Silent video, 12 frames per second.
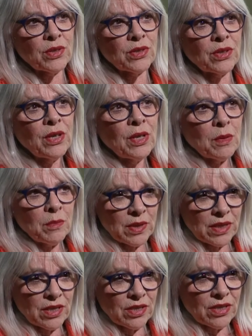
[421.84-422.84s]
order,
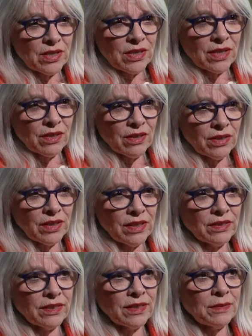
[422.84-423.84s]
petitions that our
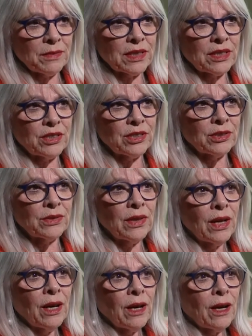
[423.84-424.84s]
legal team can do,
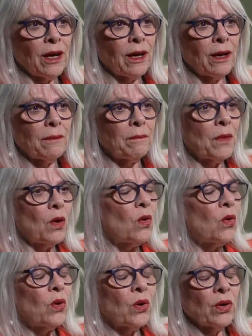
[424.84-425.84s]
um,
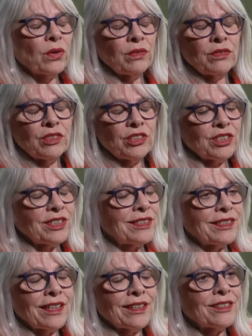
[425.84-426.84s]
or just
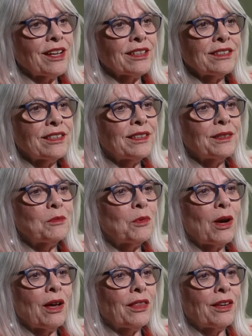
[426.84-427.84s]
sit down and talk to them
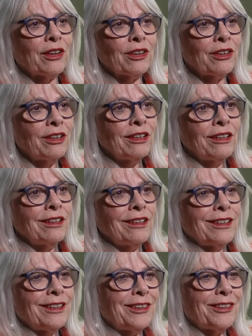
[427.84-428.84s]
while their,
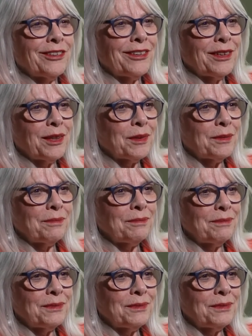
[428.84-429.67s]
you know, uh,